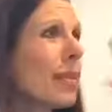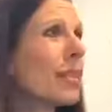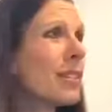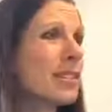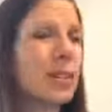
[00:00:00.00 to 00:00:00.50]

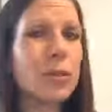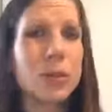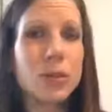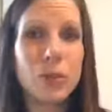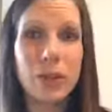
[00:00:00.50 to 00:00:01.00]
the
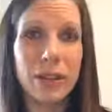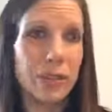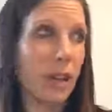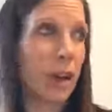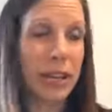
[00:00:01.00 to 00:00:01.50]
cereals we're
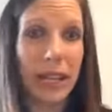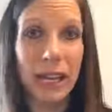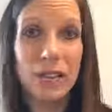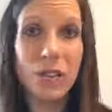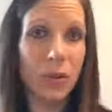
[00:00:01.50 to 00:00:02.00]
giving our
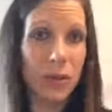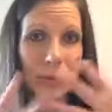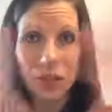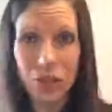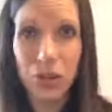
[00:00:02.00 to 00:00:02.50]
kids, don't get me
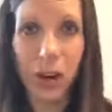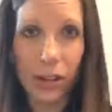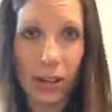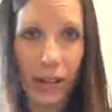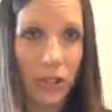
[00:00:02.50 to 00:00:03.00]

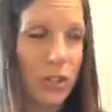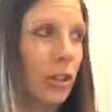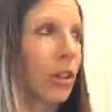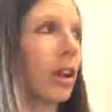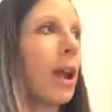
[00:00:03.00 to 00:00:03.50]
started on the
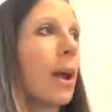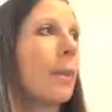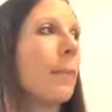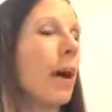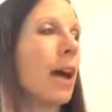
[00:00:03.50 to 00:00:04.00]
sugar,
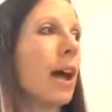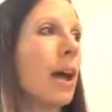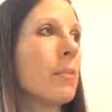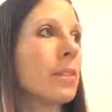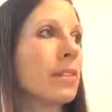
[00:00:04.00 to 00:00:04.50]
but
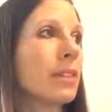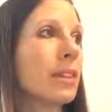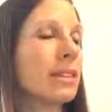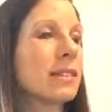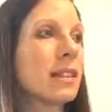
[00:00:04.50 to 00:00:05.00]
the
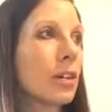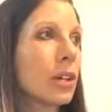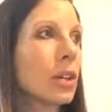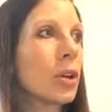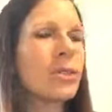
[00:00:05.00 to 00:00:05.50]

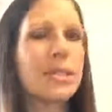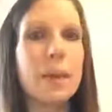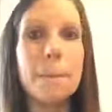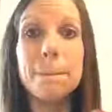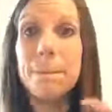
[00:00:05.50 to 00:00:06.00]
cereals,
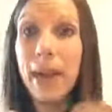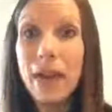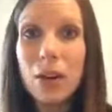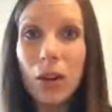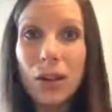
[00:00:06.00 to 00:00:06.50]
the
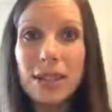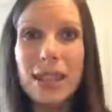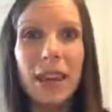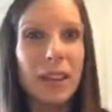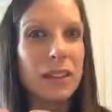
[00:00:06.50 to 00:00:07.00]
bagels, the
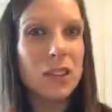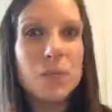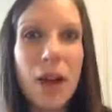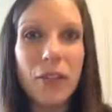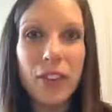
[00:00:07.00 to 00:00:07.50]
English
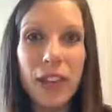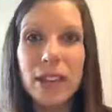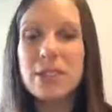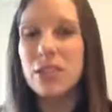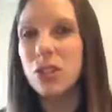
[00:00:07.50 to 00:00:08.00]

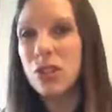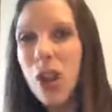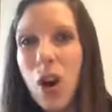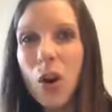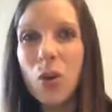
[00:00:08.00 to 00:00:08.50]
muffins, the
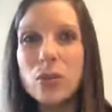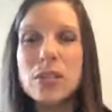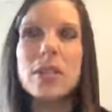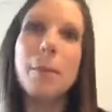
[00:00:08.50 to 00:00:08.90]
toast, the